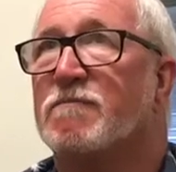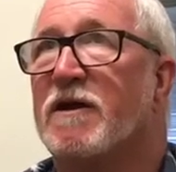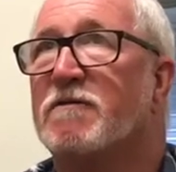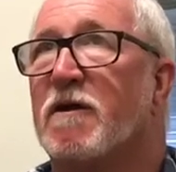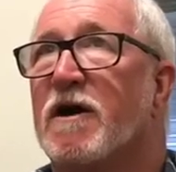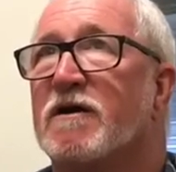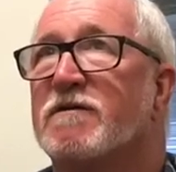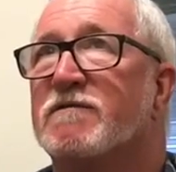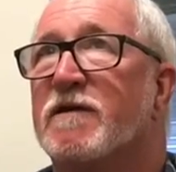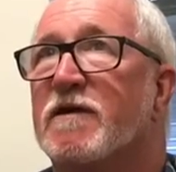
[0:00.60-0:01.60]
Ray Kroc
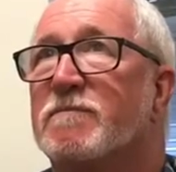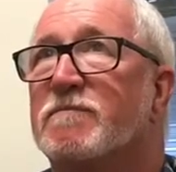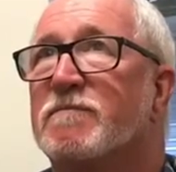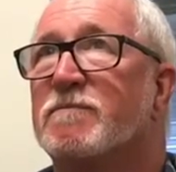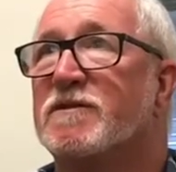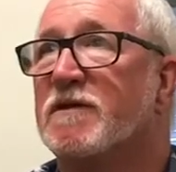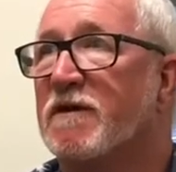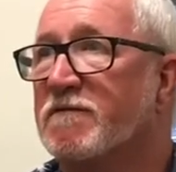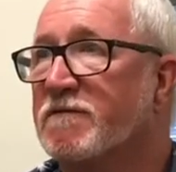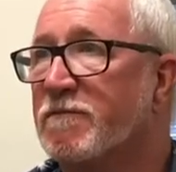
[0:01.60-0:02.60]
developed
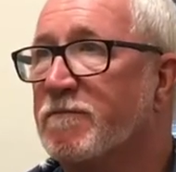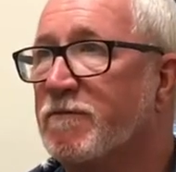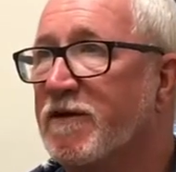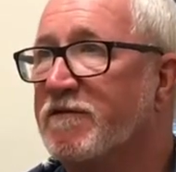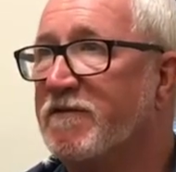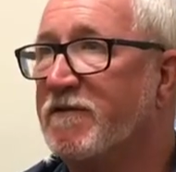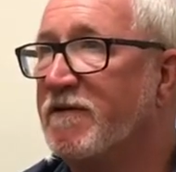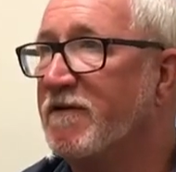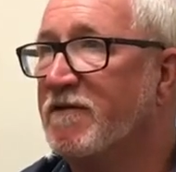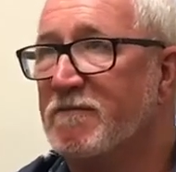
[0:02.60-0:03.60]
McDonald's Corporation
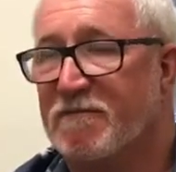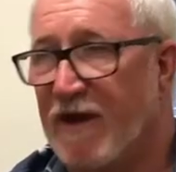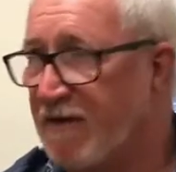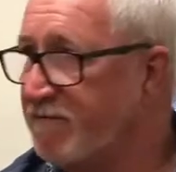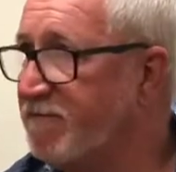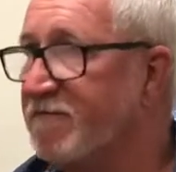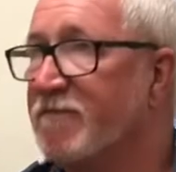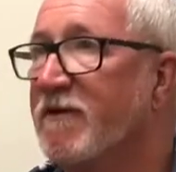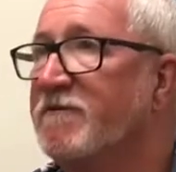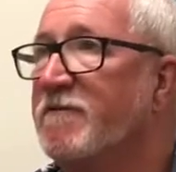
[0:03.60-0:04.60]
and all the thousands
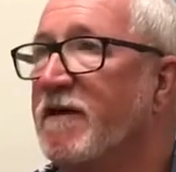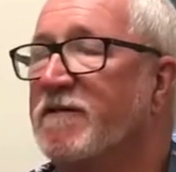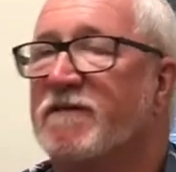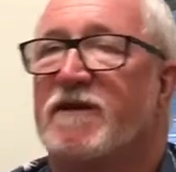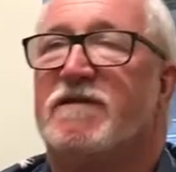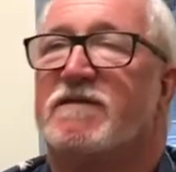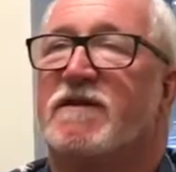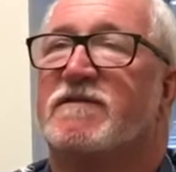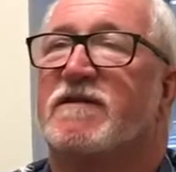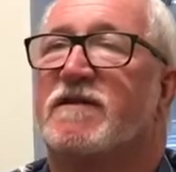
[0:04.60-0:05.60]
of restaurants. And he
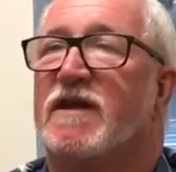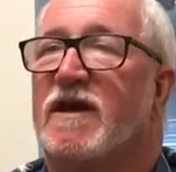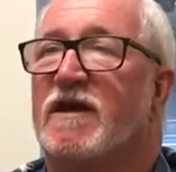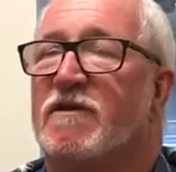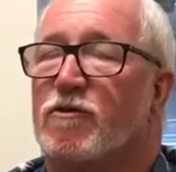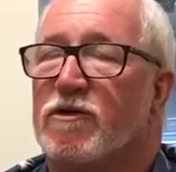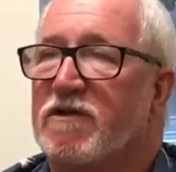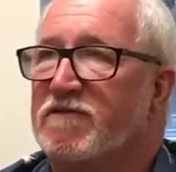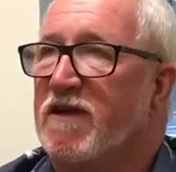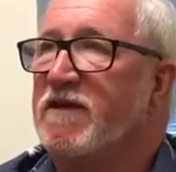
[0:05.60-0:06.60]
says that an
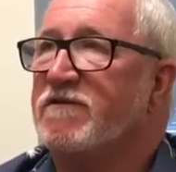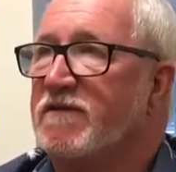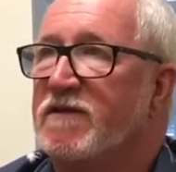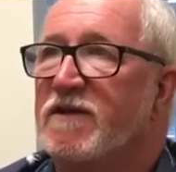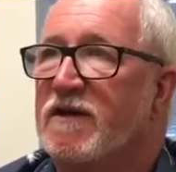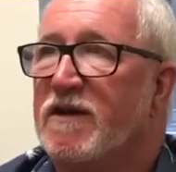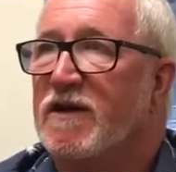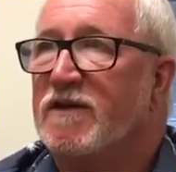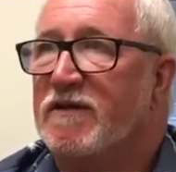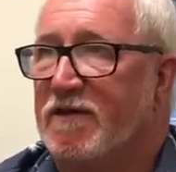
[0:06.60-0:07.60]
organization
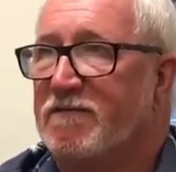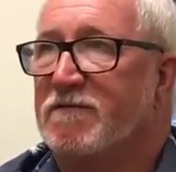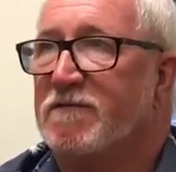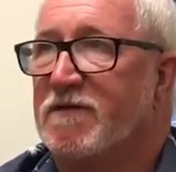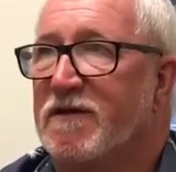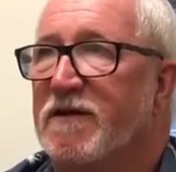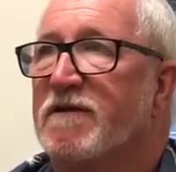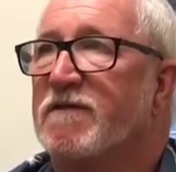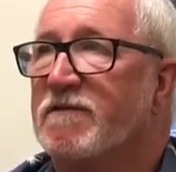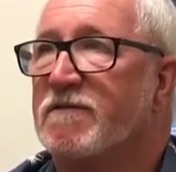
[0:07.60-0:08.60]
takes on the
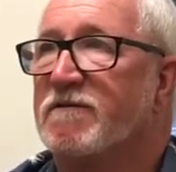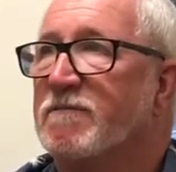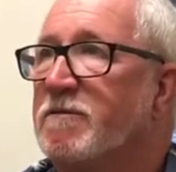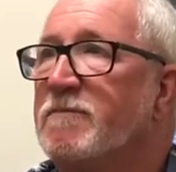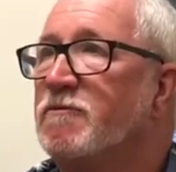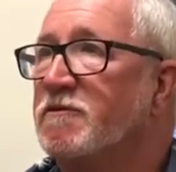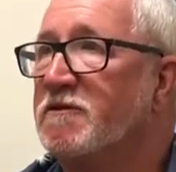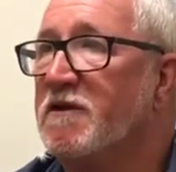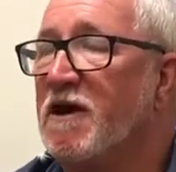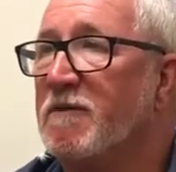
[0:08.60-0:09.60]
character of the people
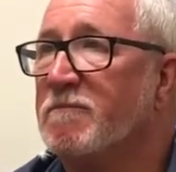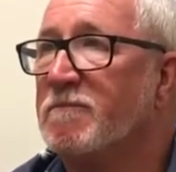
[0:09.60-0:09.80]
at the top.